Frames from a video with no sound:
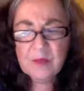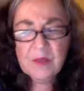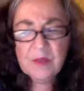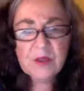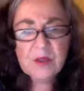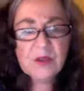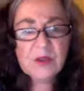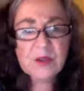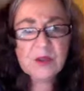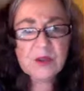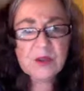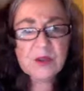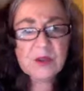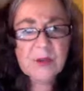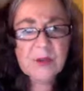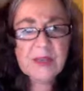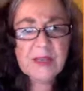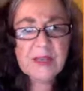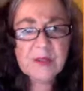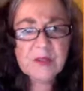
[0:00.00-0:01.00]
Your
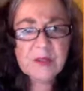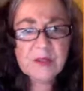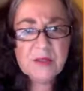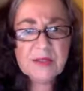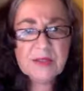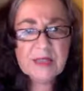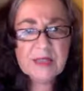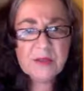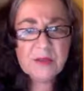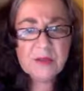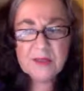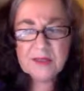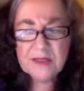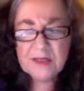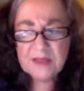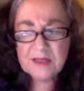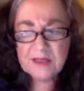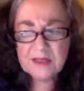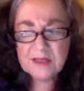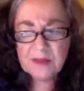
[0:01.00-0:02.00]
cranial sacral
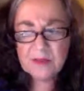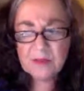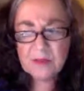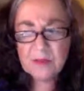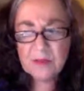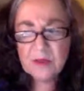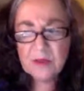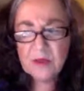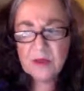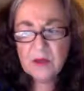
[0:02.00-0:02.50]
system